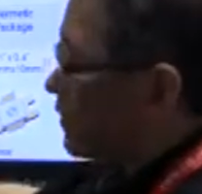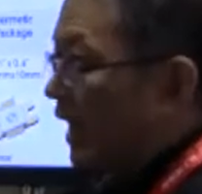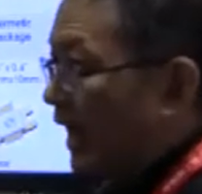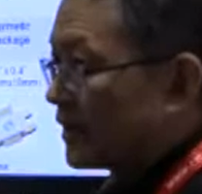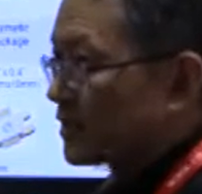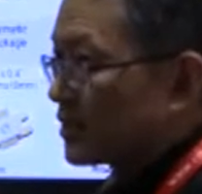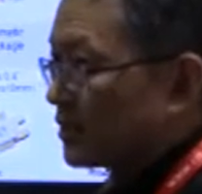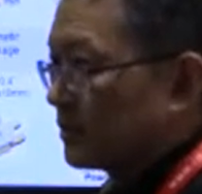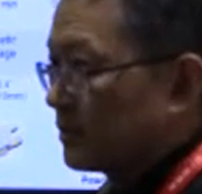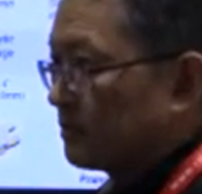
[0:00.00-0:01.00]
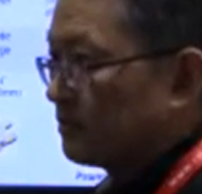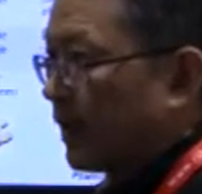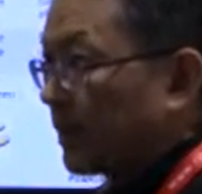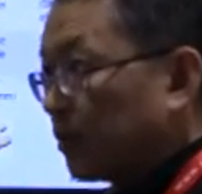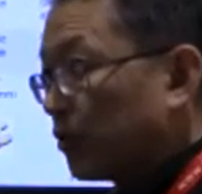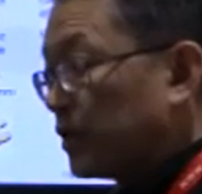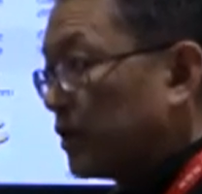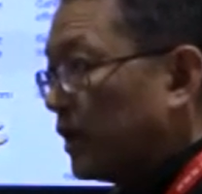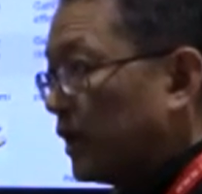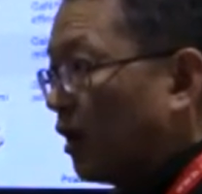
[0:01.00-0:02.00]
highest bipolar
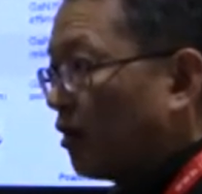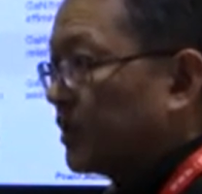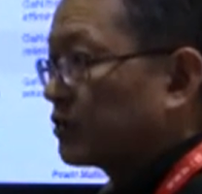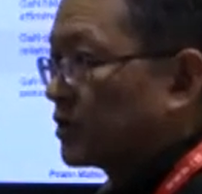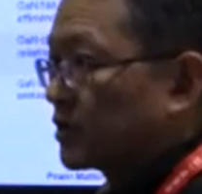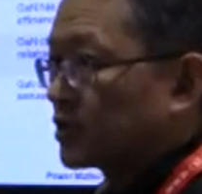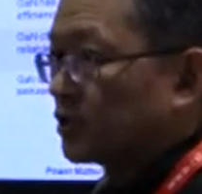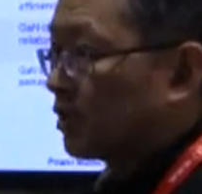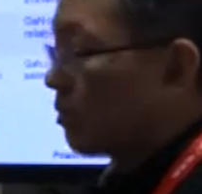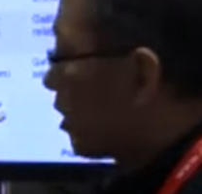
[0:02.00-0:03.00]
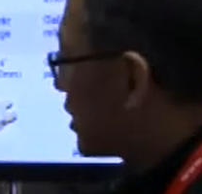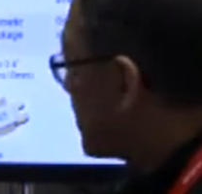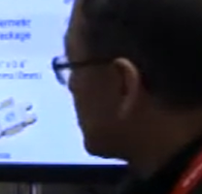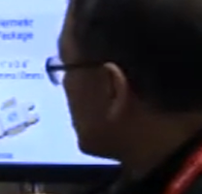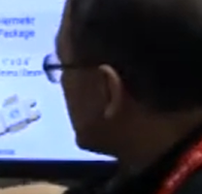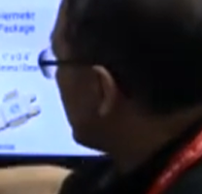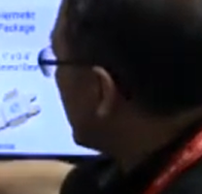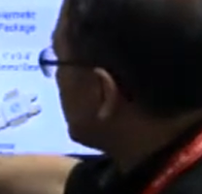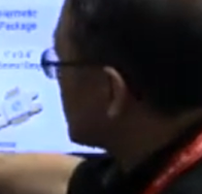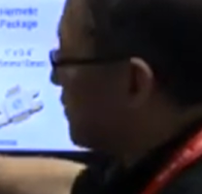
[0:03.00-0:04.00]
L-band transistor on the market, which is
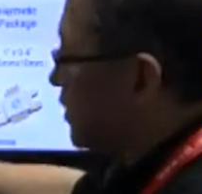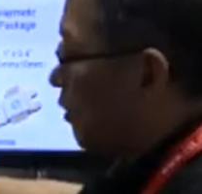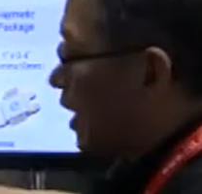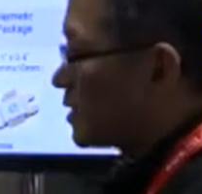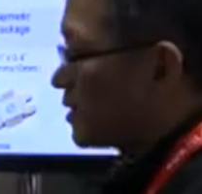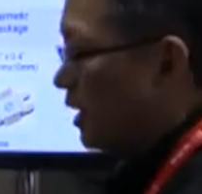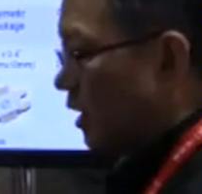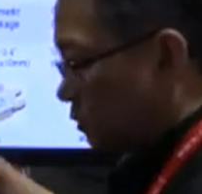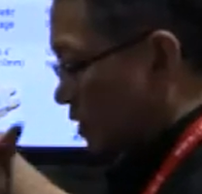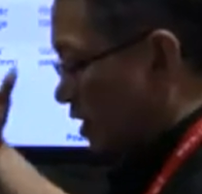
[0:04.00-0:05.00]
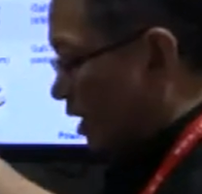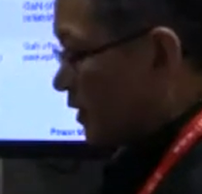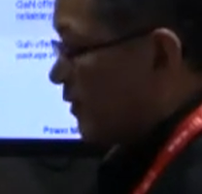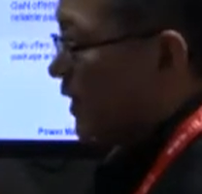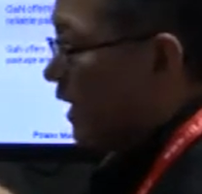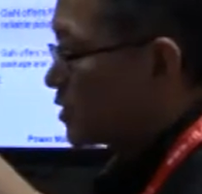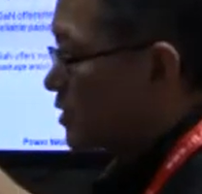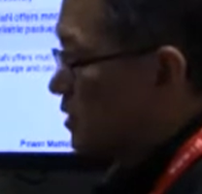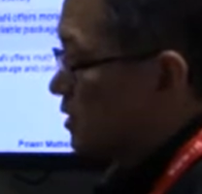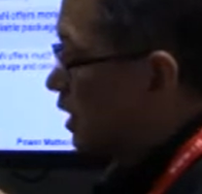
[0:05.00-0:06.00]
370 watts. We sell in
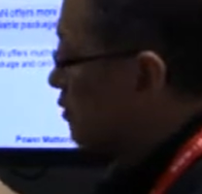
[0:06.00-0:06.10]
thousands